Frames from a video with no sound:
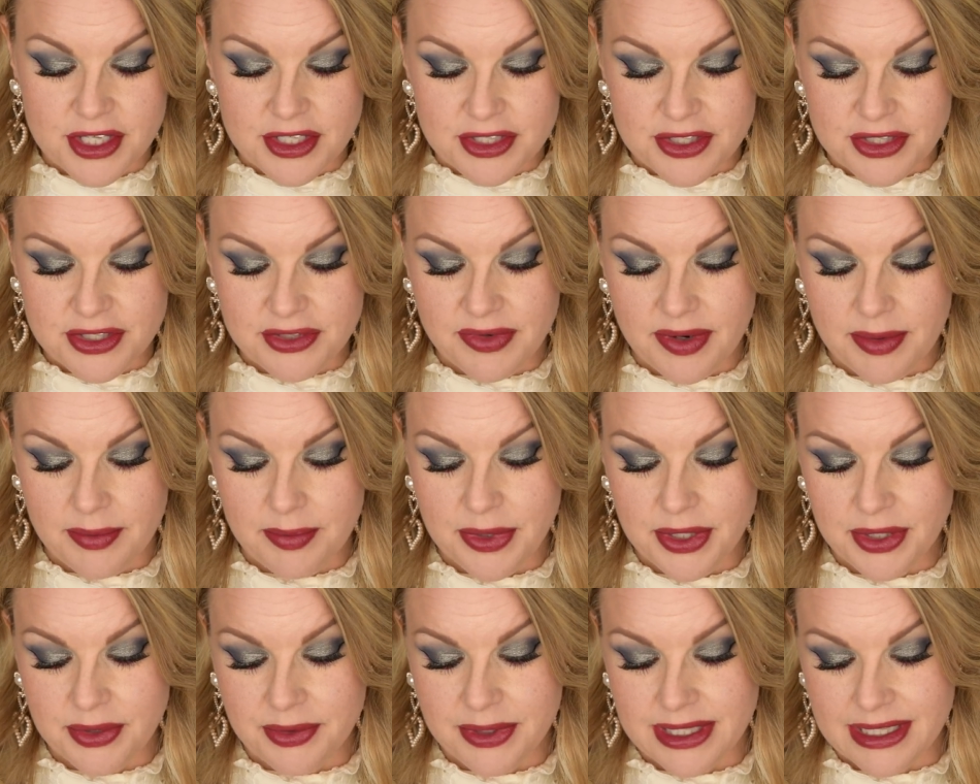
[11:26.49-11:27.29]
SUVA
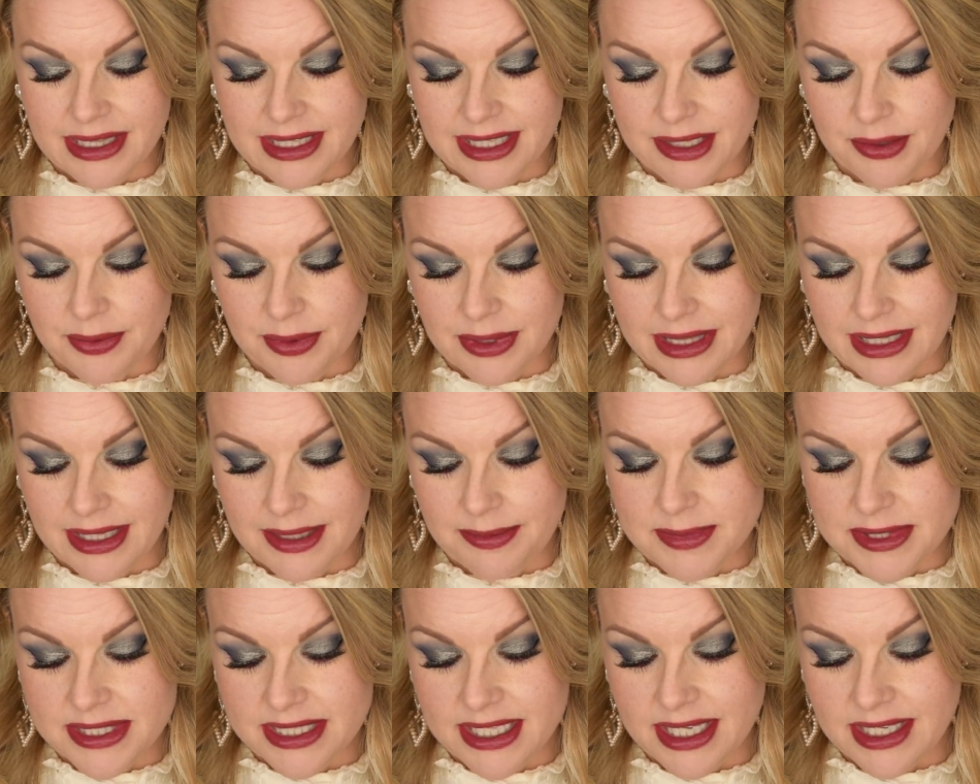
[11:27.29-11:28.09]
Beauty Liquid
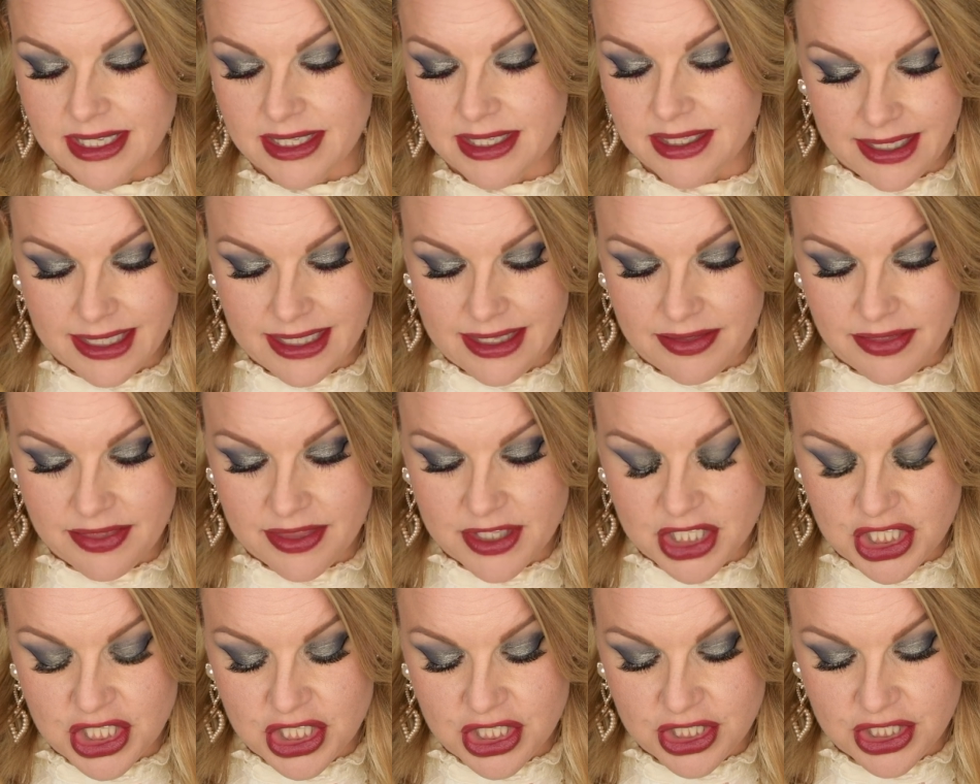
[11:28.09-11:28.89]
Lipstick in
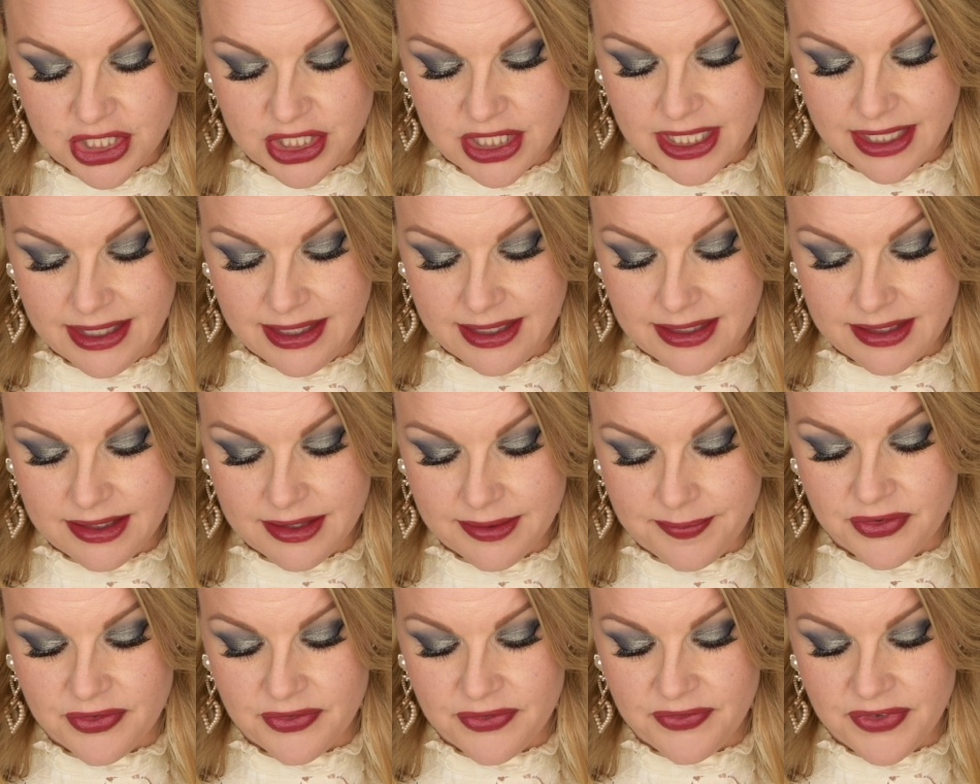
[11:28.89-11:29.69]
the
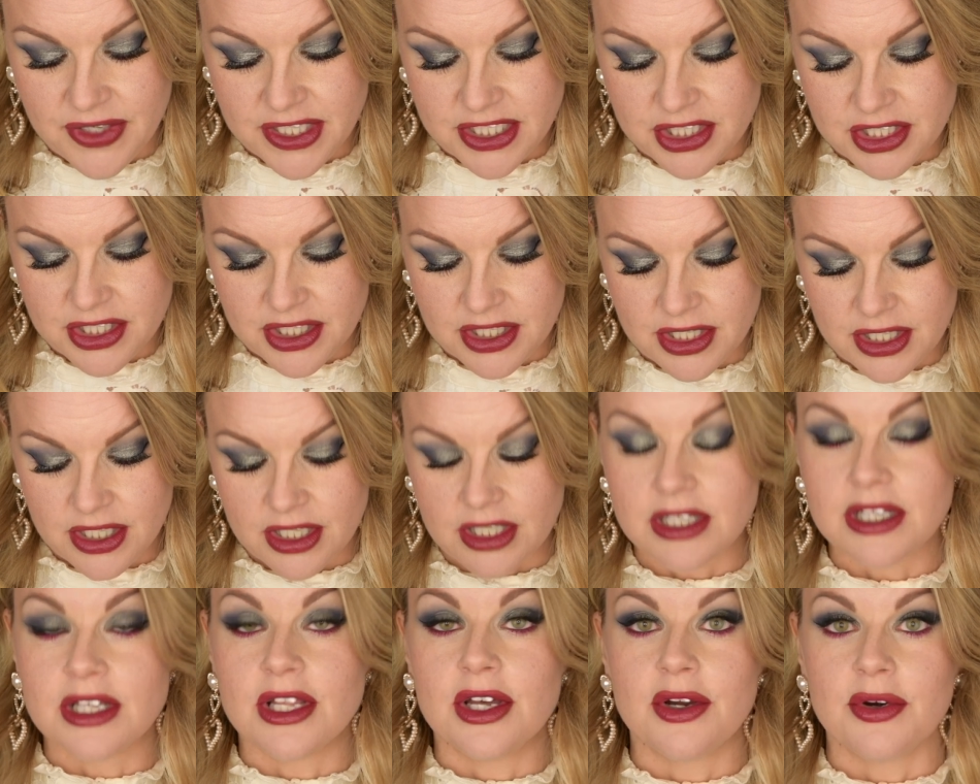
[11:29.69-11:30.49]
shade
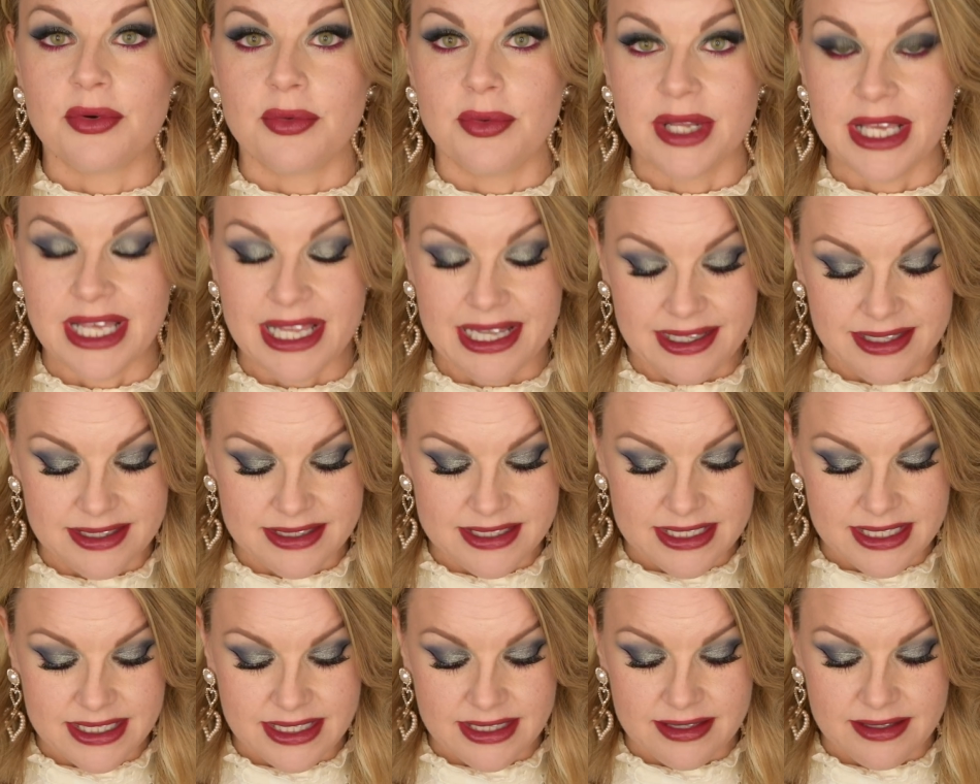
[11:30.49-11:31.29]
Fictional
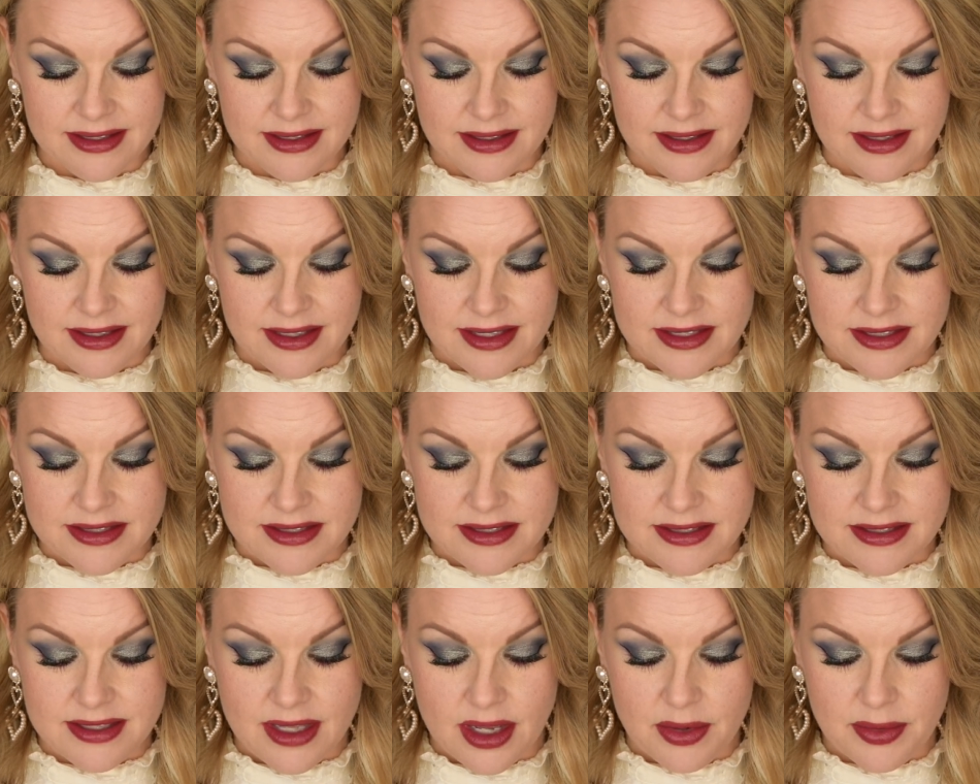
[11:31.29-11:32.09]
Reality.
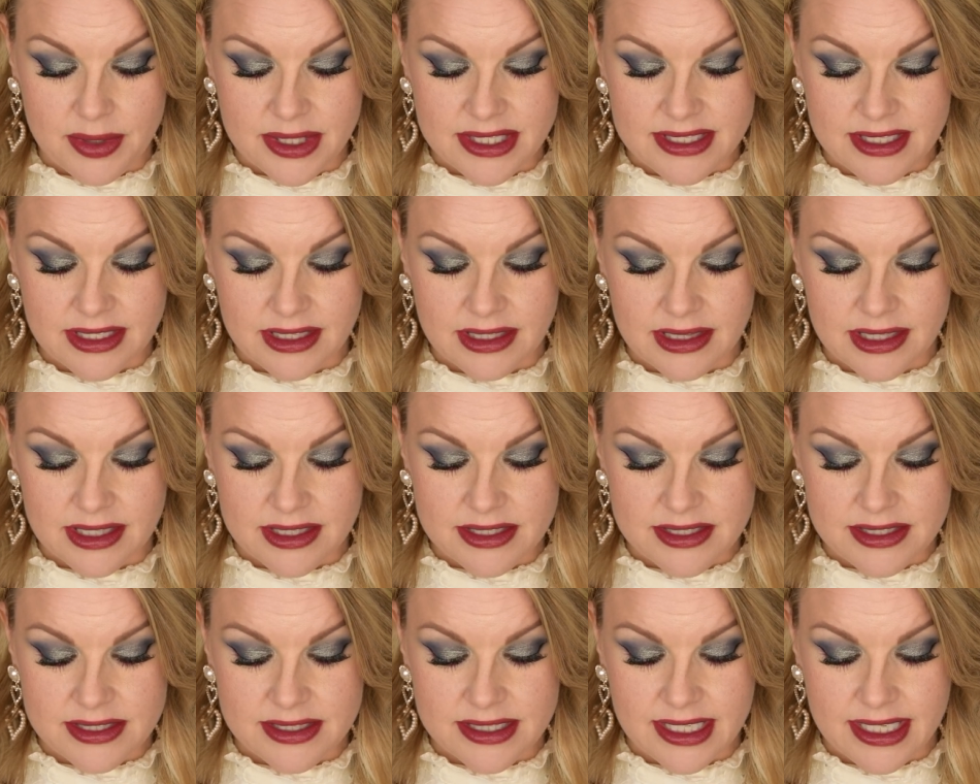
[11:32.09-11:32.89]
So it's a
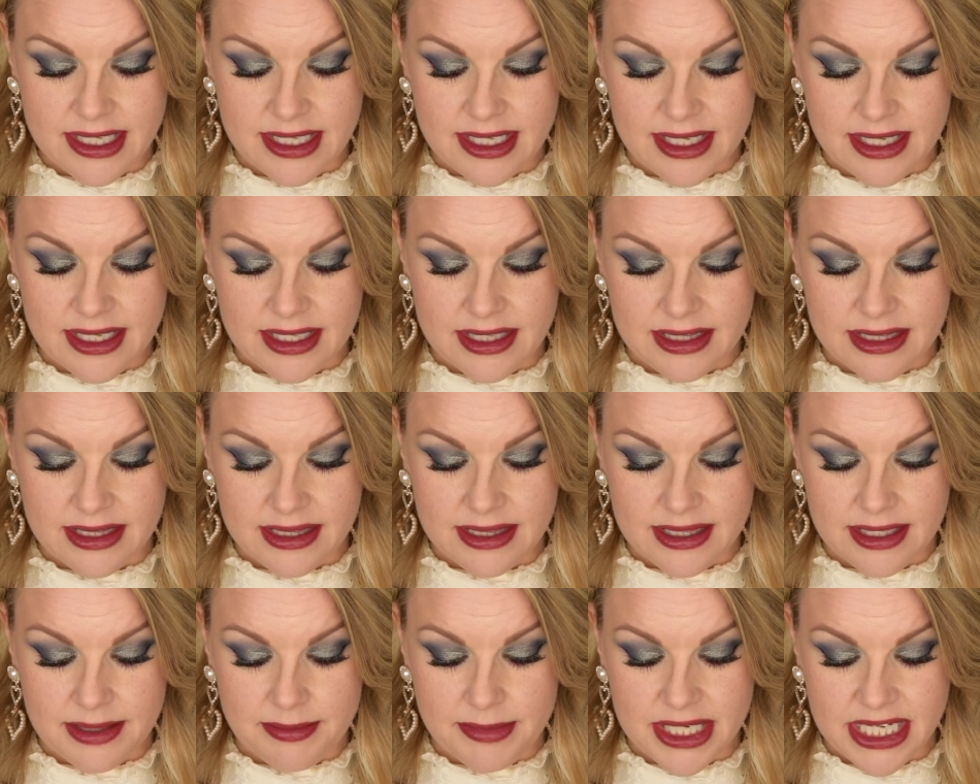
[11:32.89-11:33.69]
glossy
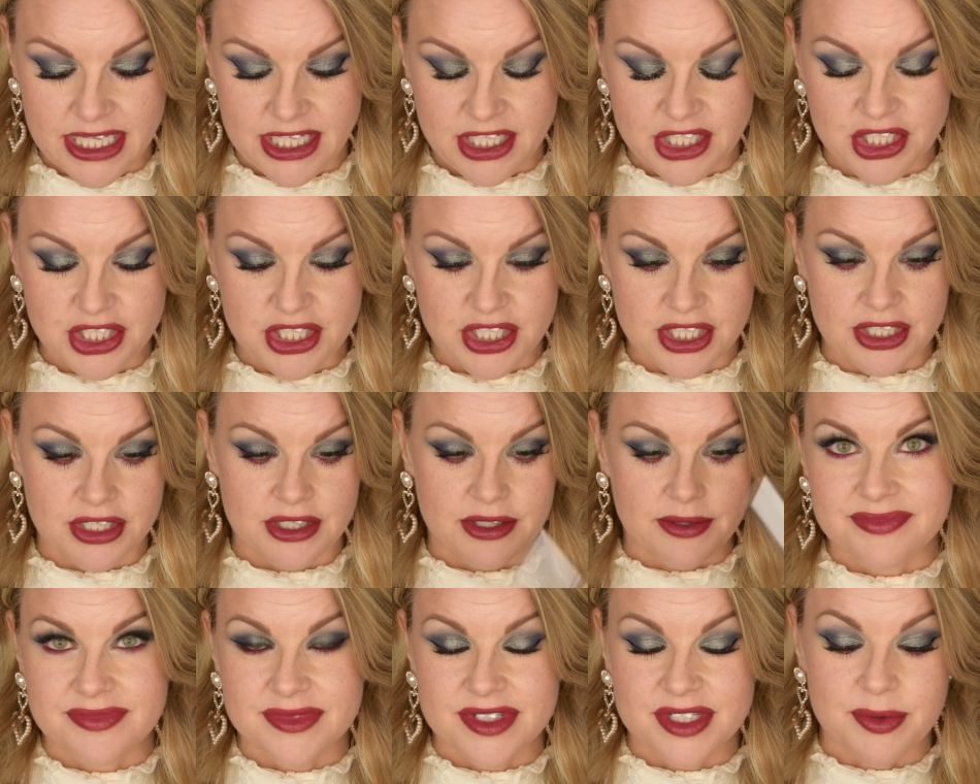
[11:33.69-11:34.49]

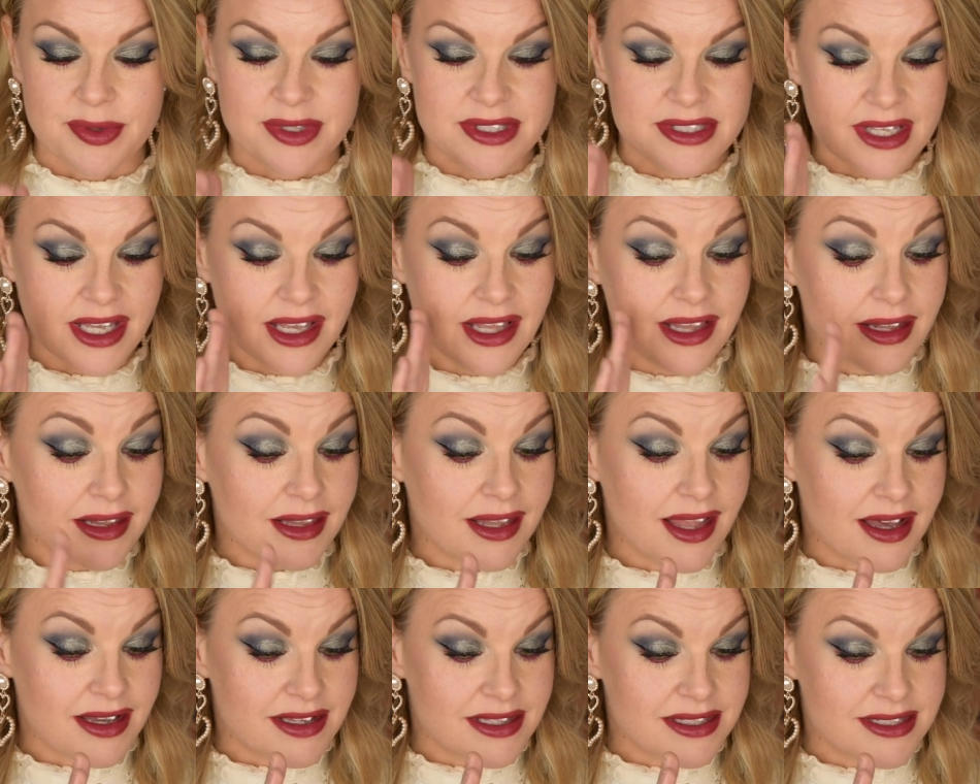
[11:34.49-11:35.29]
lamination. So it's a
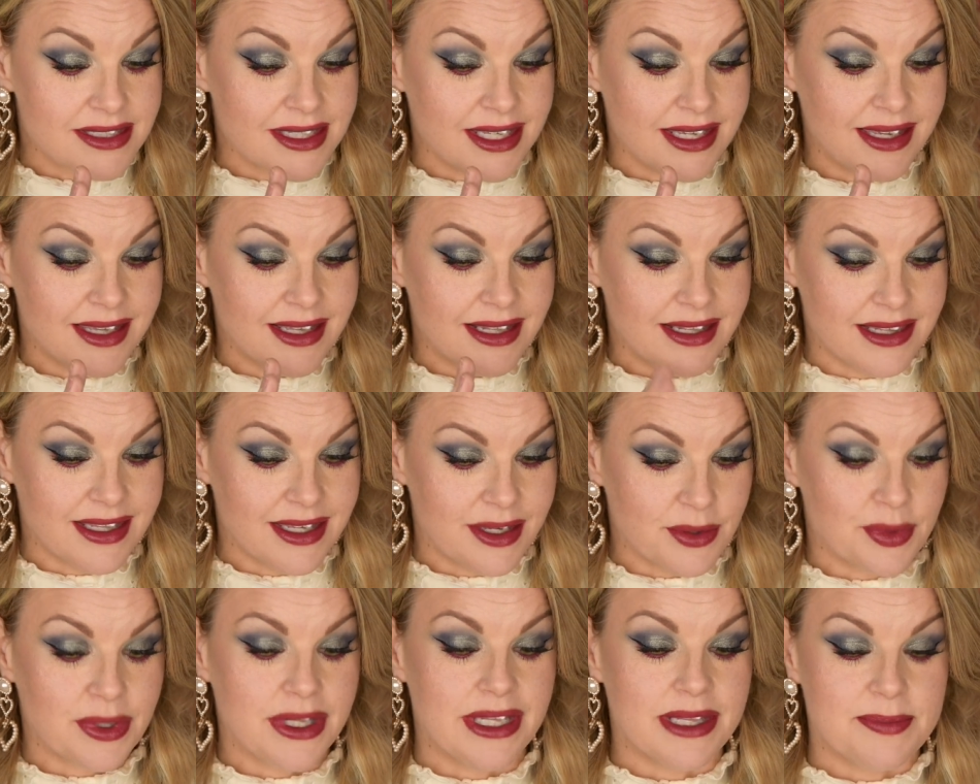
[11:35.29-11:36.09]
glossy
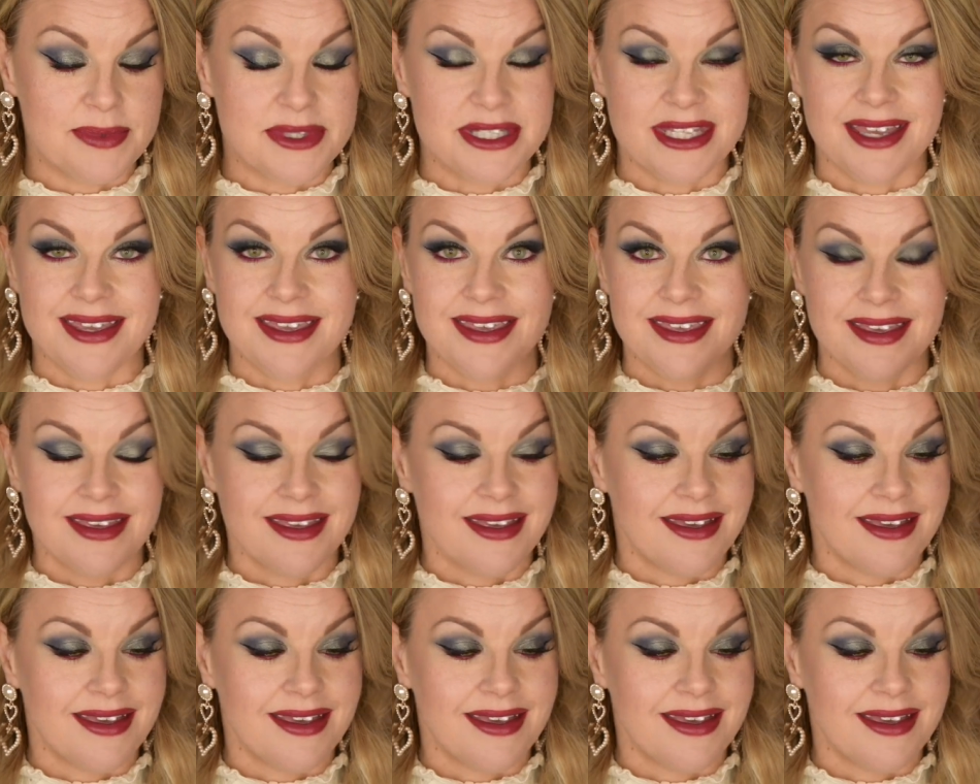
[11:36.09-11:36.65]
liquid lipstick.